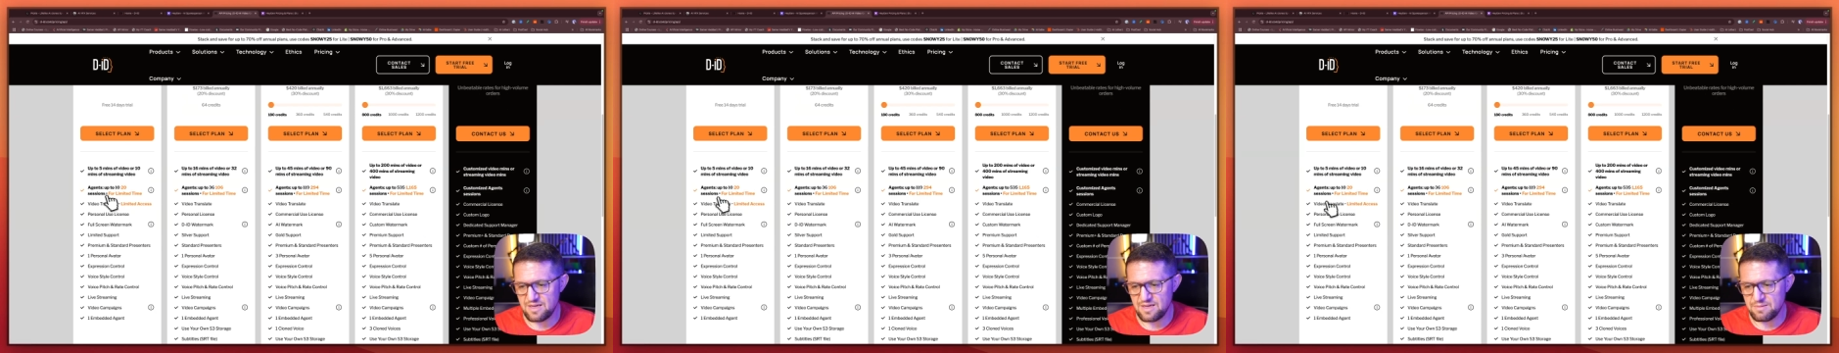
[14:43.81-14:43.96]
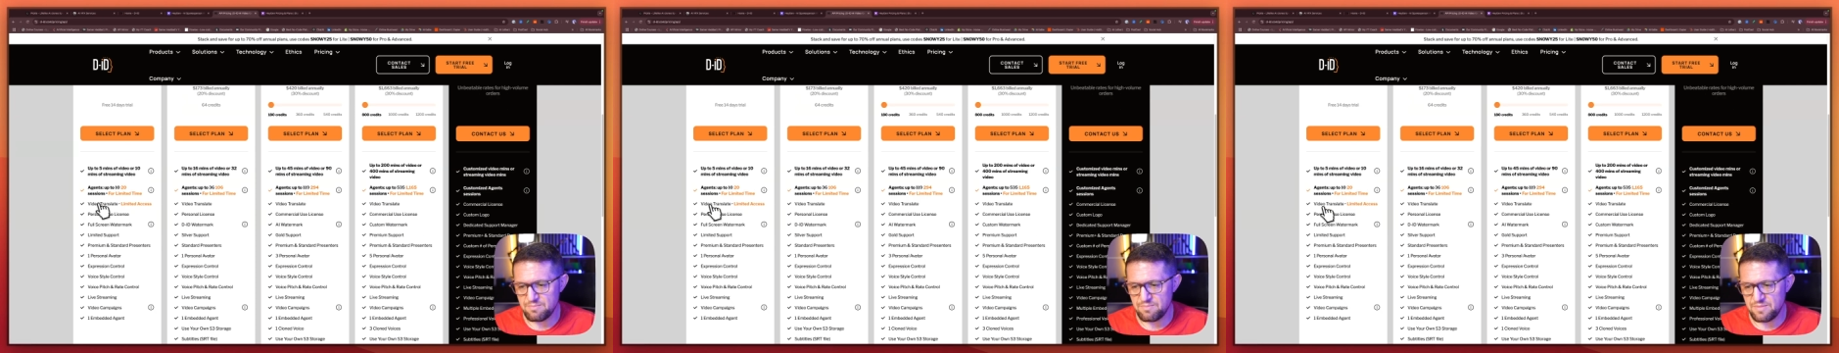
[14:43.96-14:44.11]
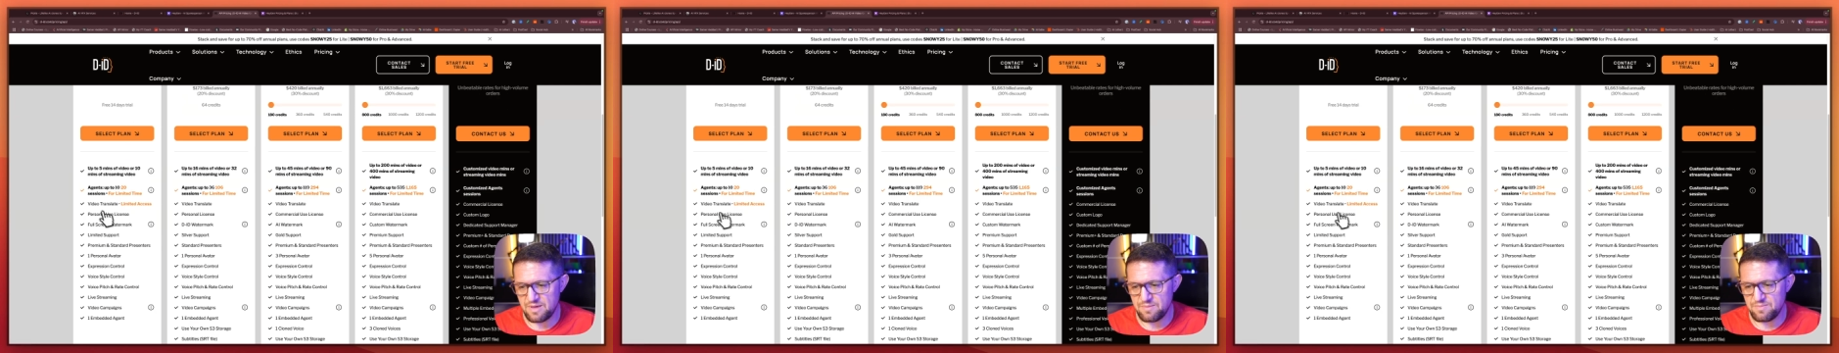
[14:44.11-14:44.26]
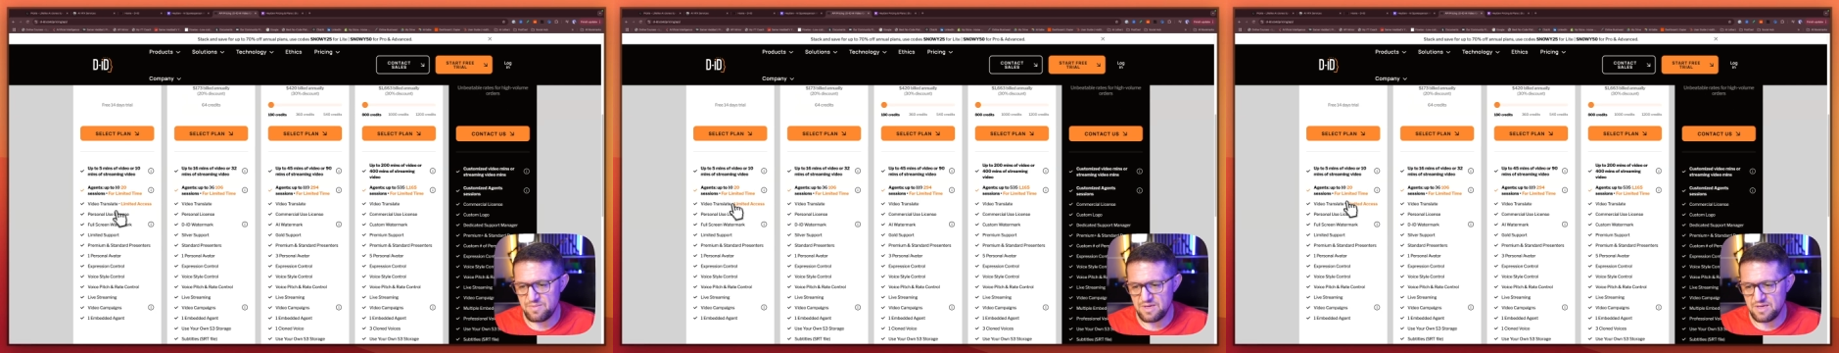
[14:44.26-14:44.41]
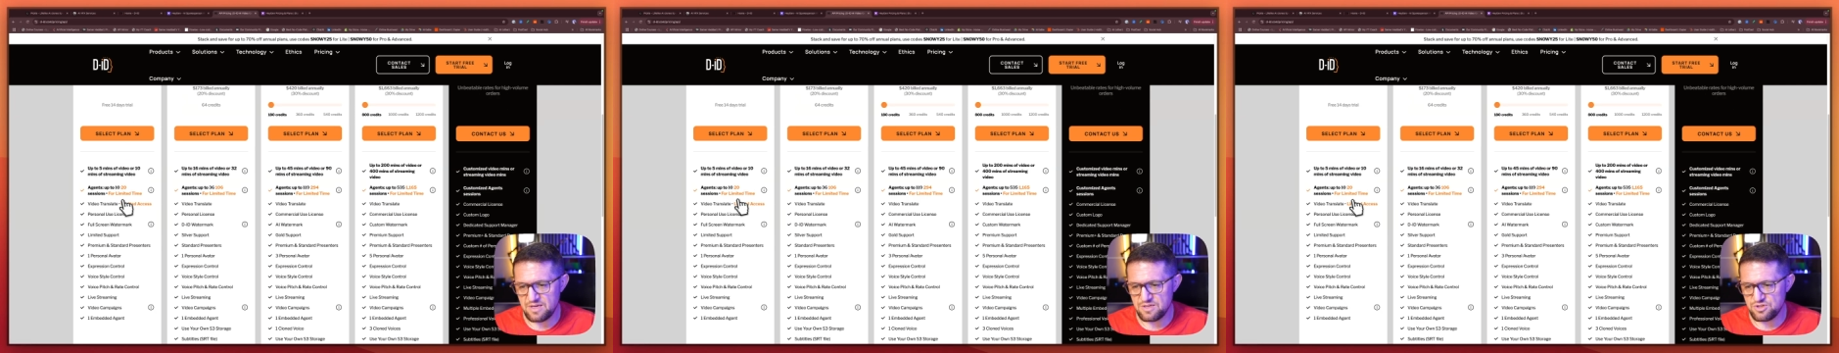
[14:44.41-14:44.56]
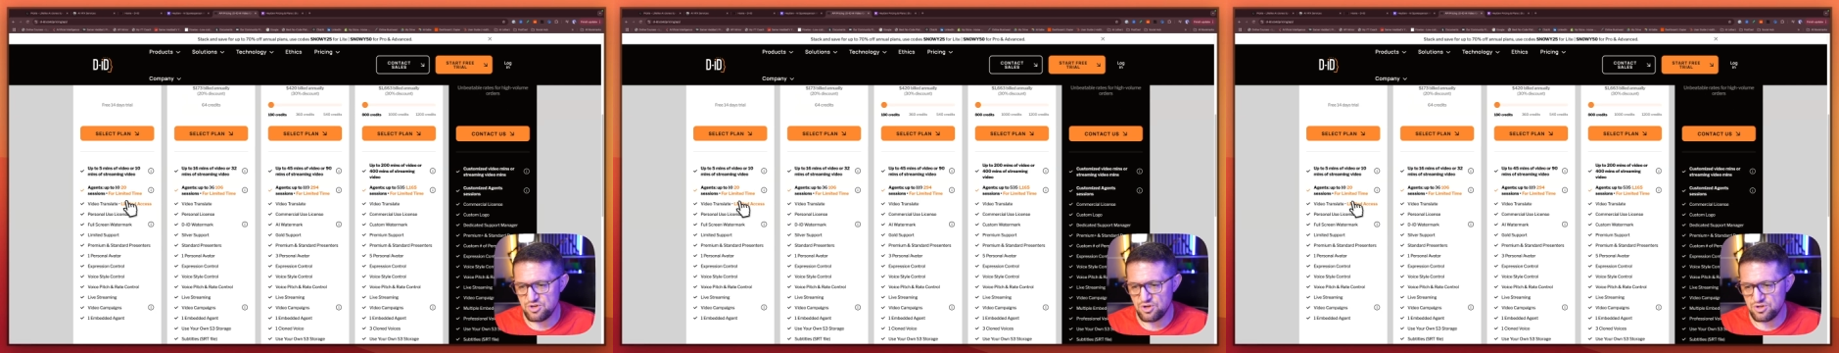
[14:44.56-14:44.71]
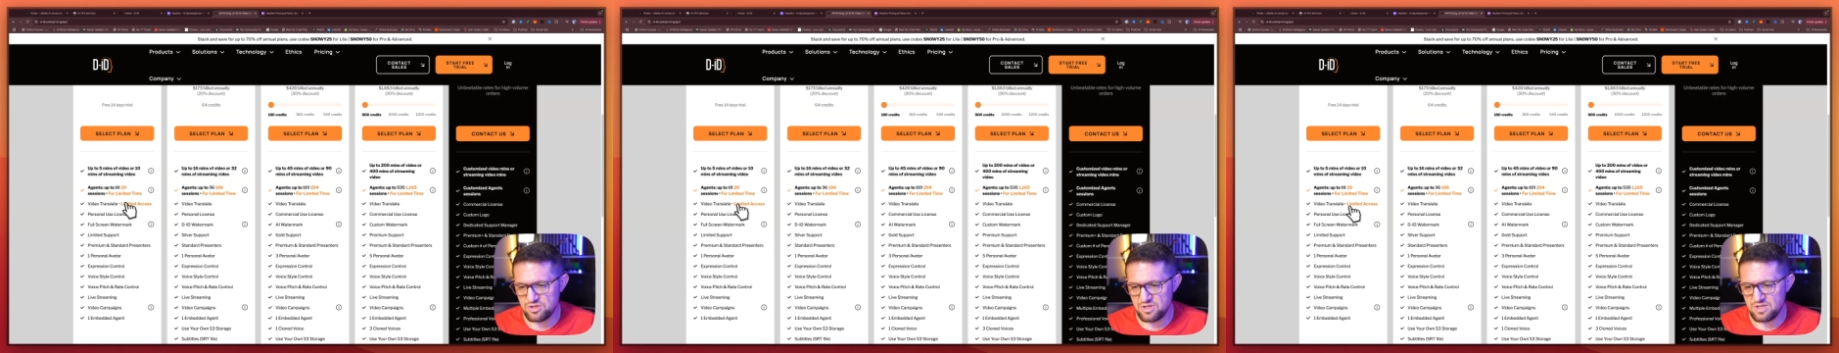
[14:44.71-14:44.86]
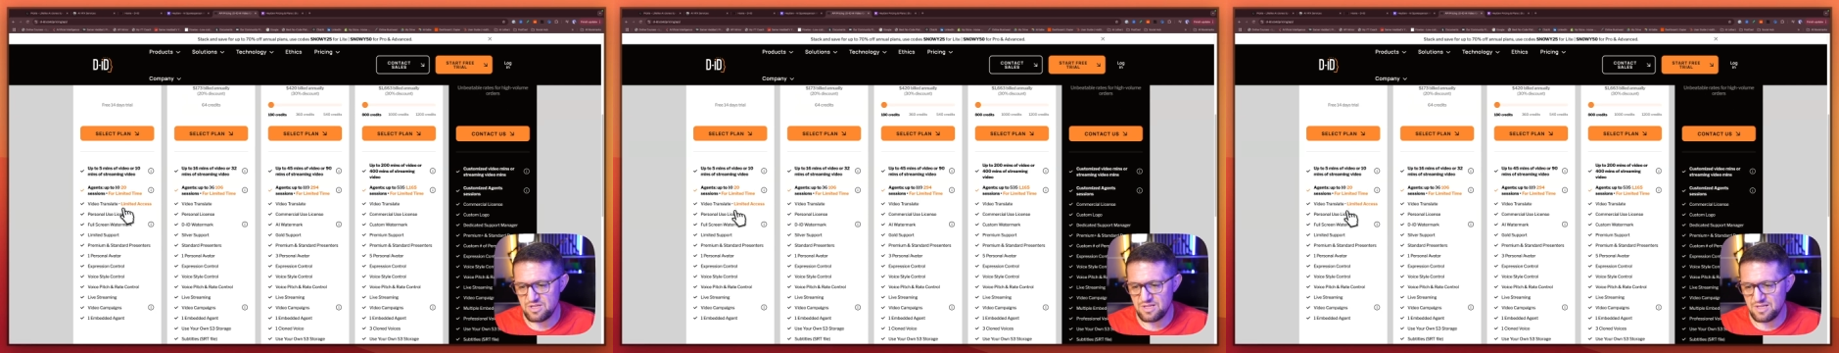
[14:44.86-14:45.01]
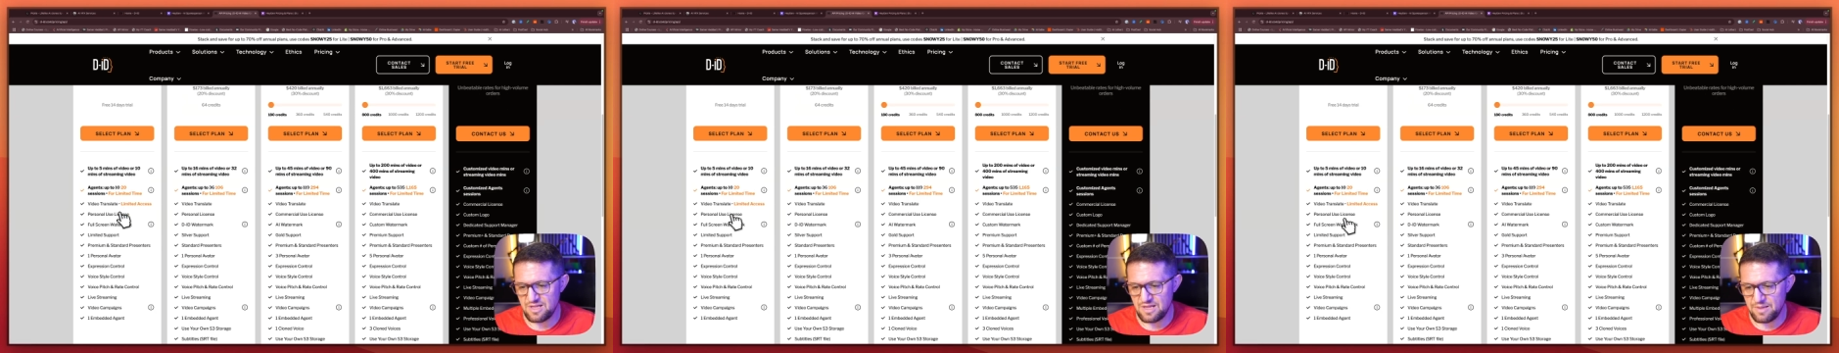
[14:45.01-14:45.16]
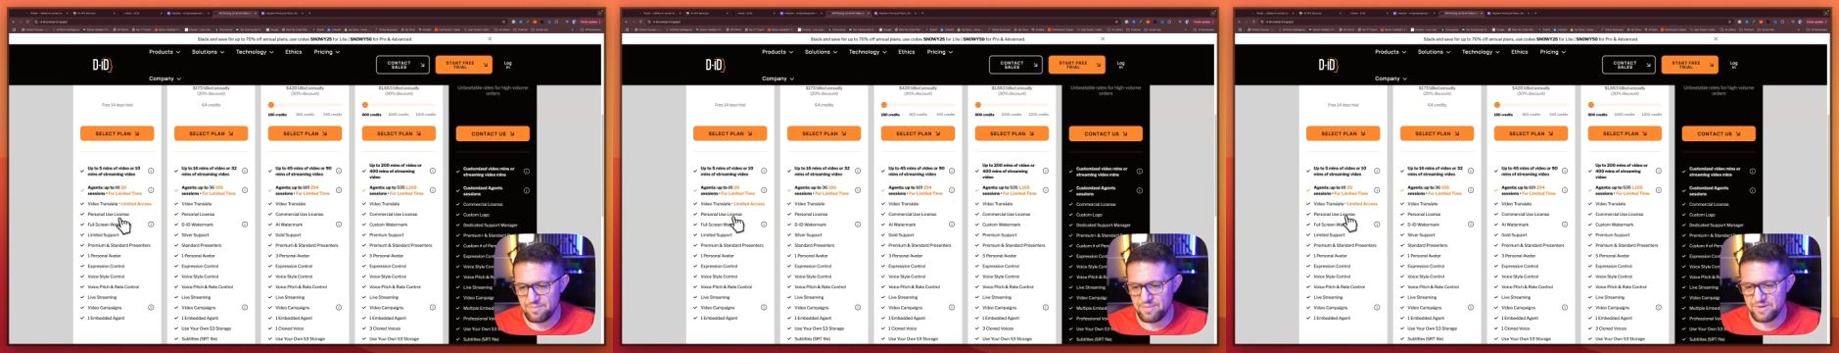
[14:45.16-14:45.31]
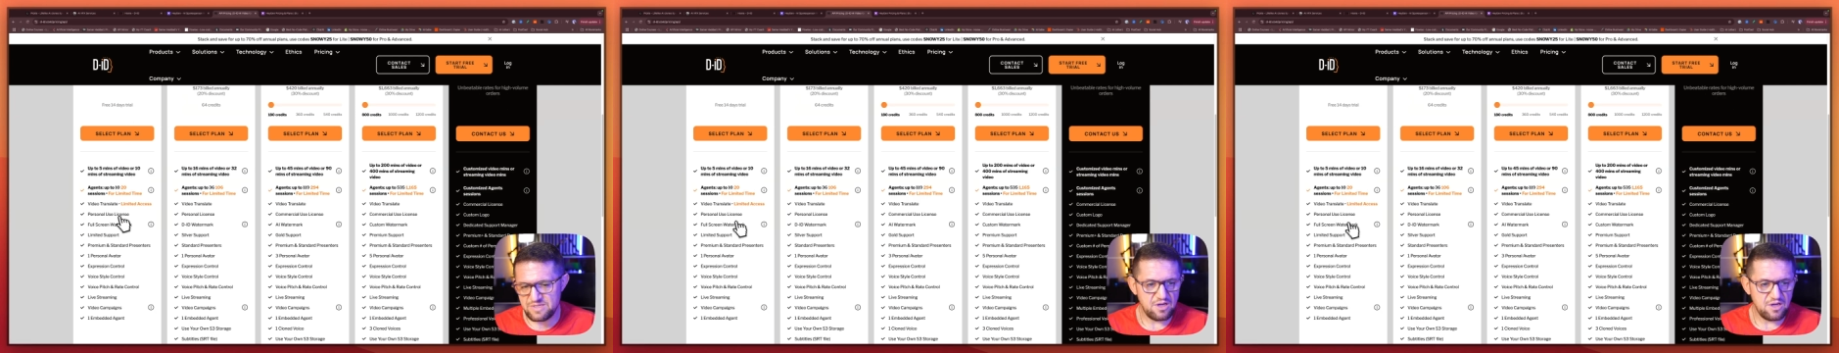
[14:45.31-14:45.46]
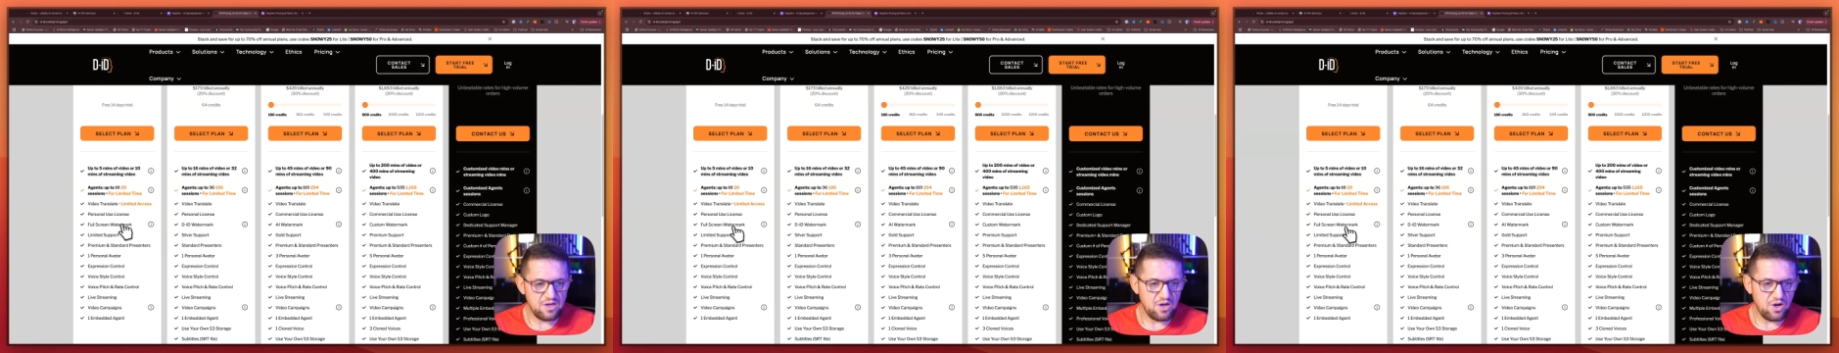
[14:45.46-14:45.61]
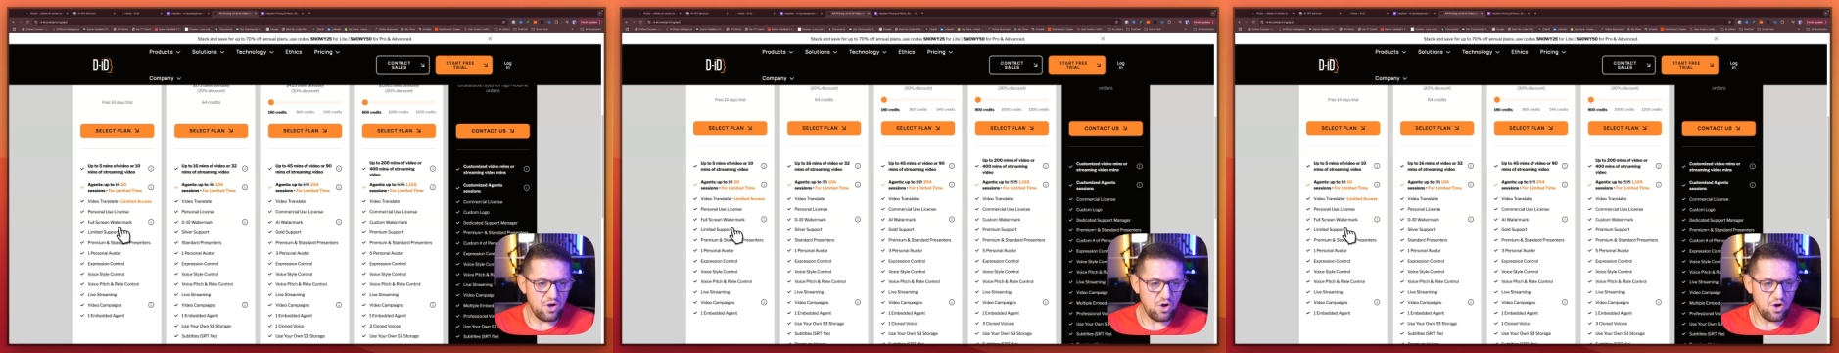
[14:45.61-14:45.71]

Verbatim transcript: maybe a certain limit